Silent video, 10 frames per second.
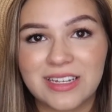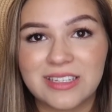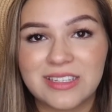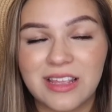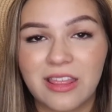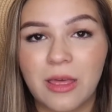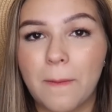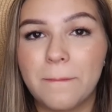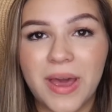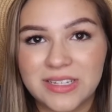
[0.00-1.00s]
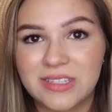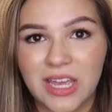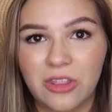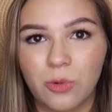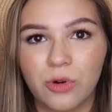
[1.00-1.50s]
It's the best
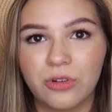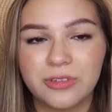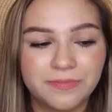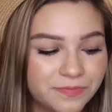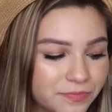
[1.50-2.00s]
thing in the world.